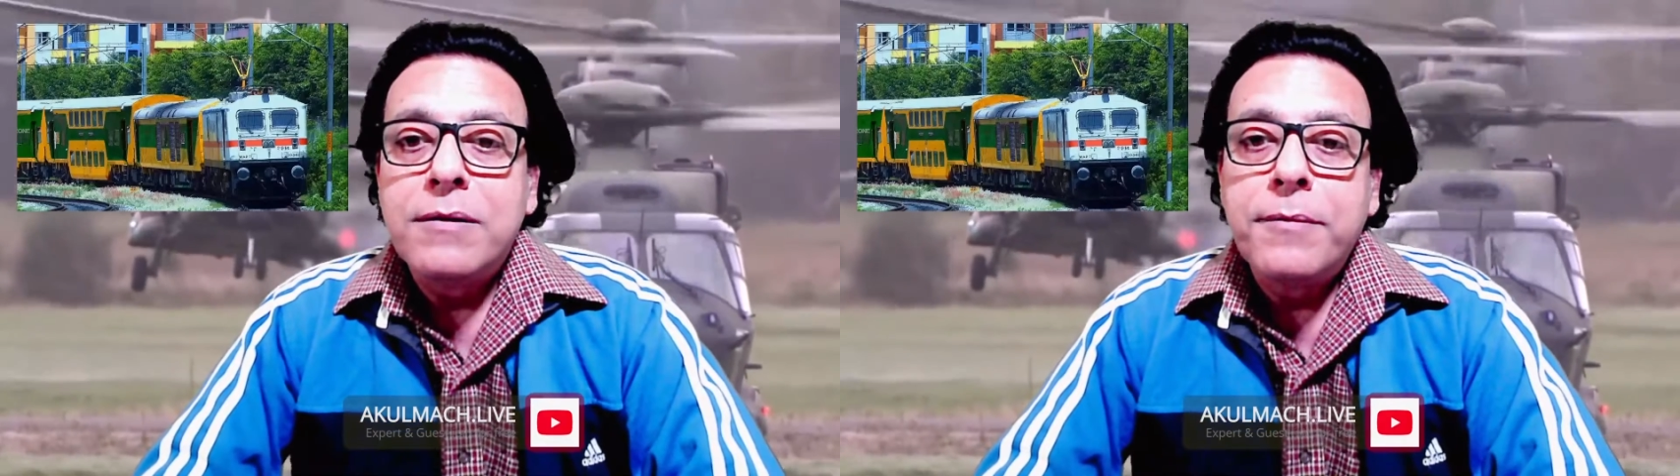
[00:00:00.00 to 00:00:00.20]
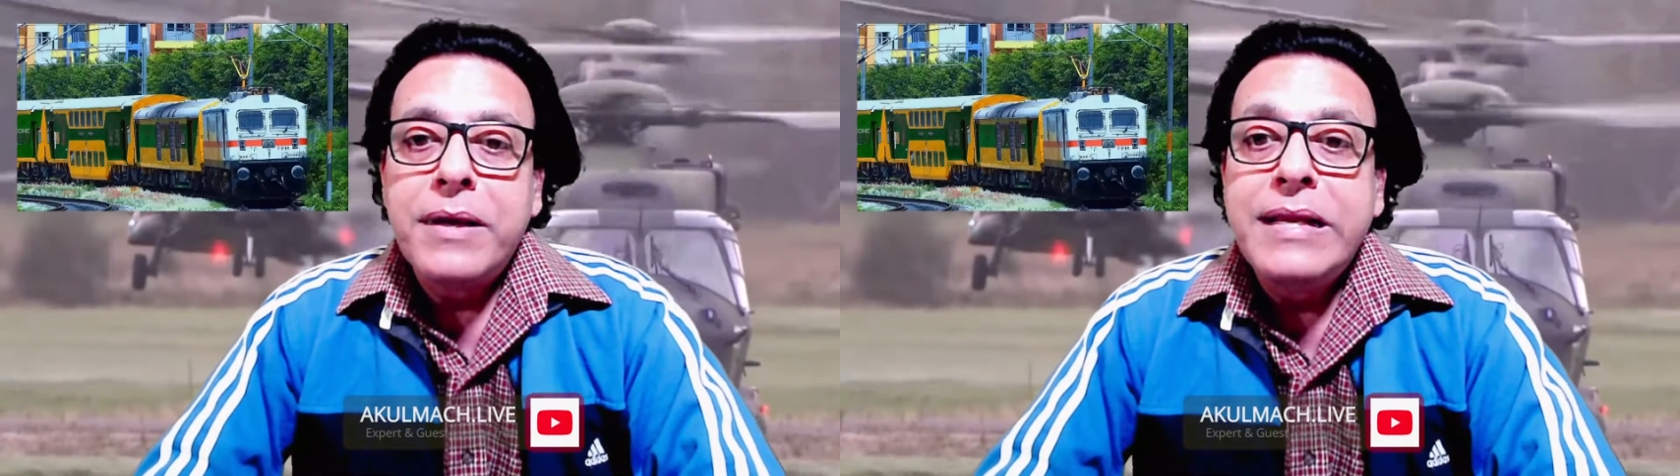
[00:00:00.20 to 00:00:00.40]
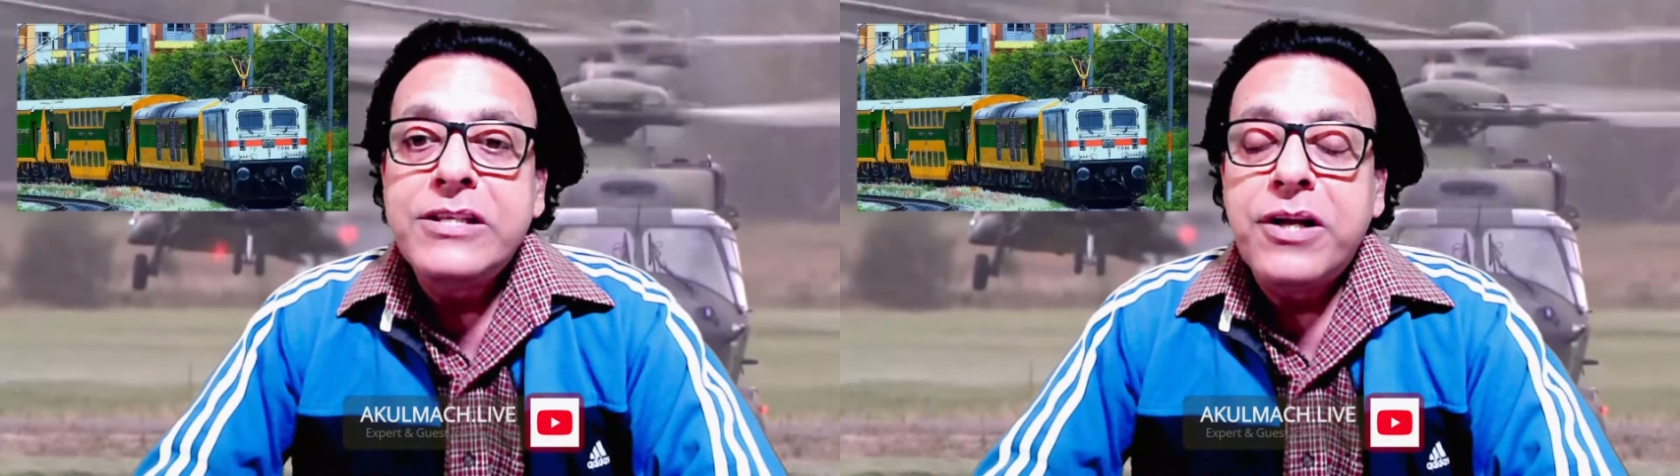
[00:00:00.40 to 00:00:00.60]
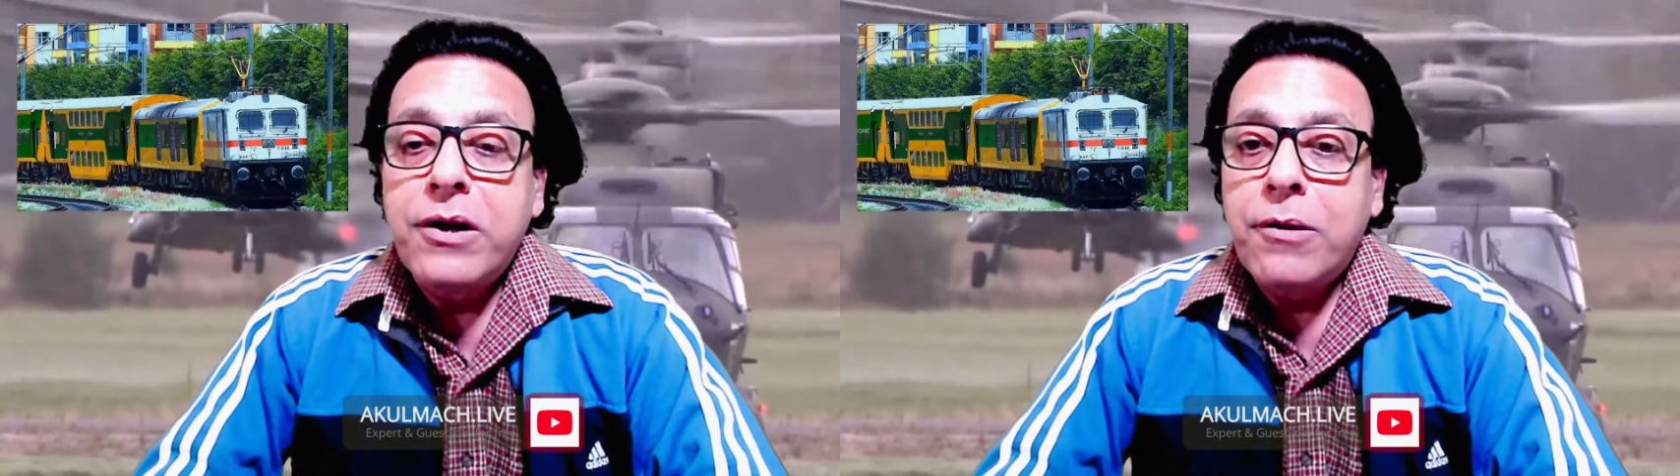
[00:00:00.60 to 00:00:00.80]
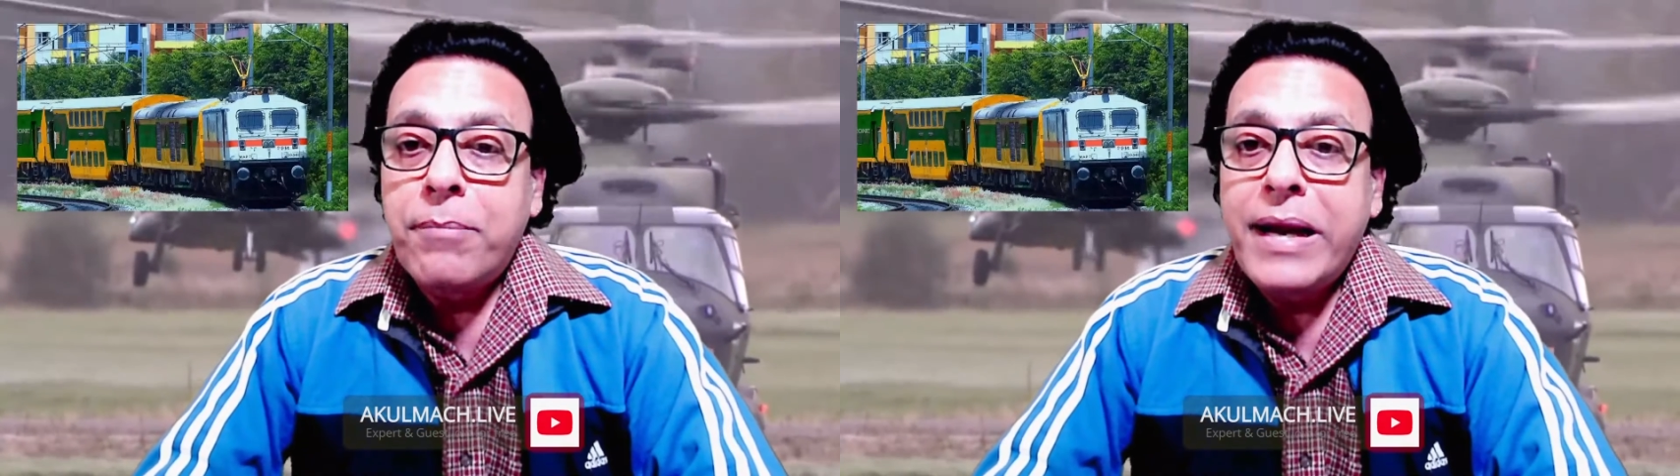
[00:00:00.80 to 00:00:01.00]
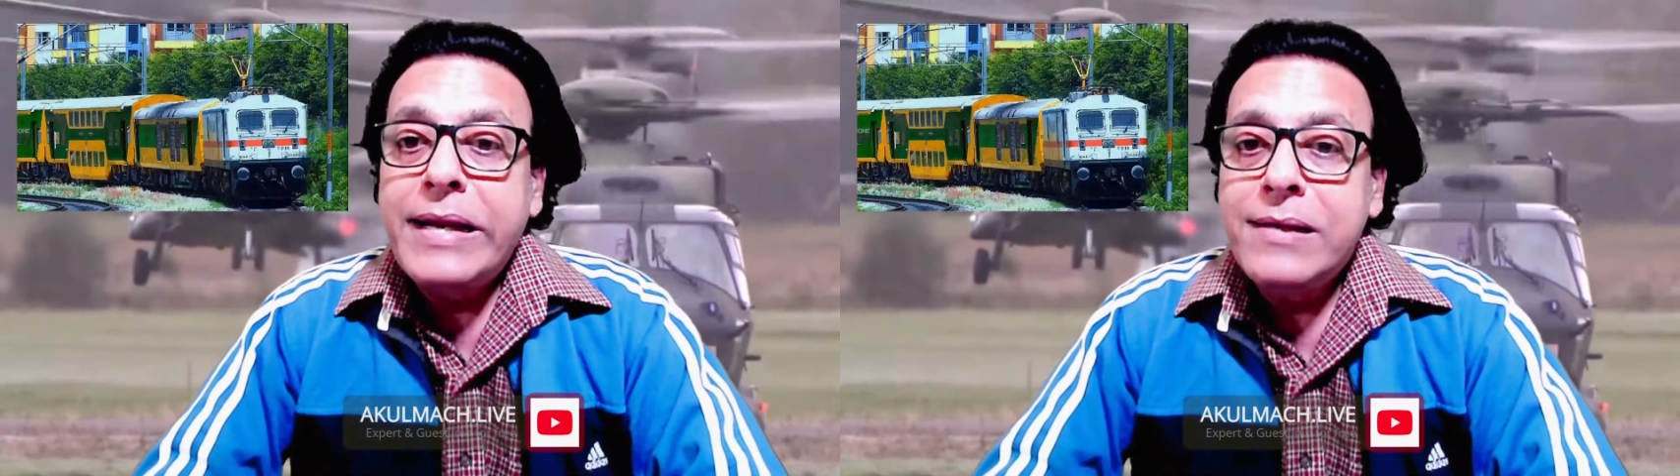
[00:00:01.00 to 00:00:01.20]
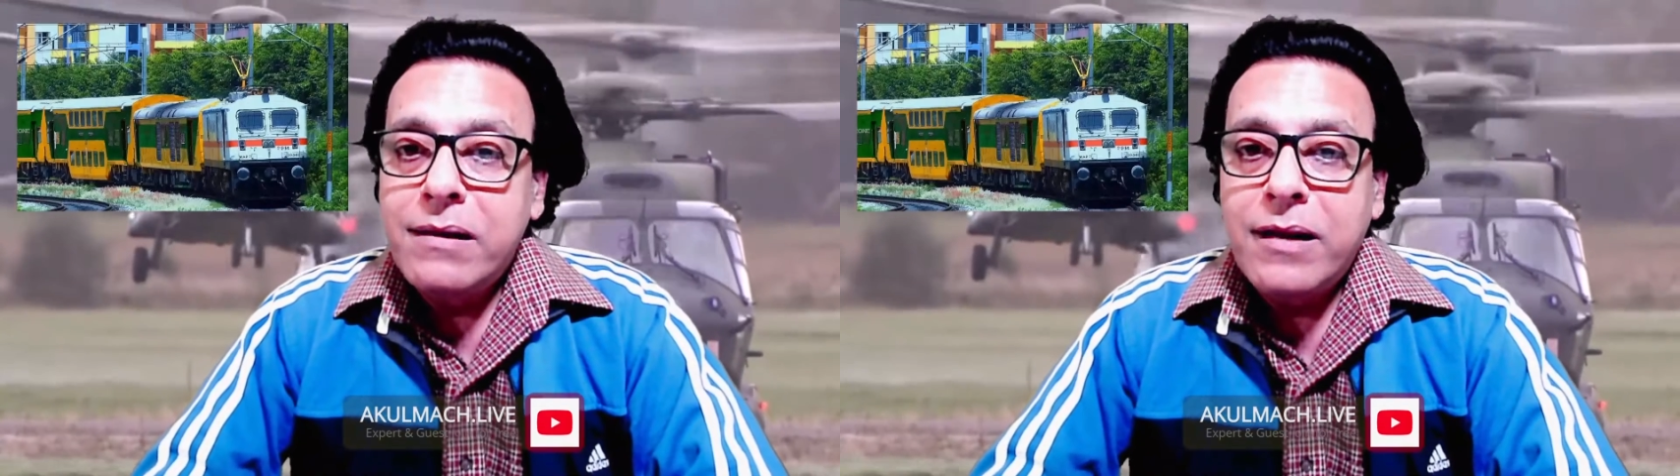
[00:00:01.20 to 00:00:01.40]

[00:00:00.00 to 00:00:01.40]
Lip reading: initiative by Indian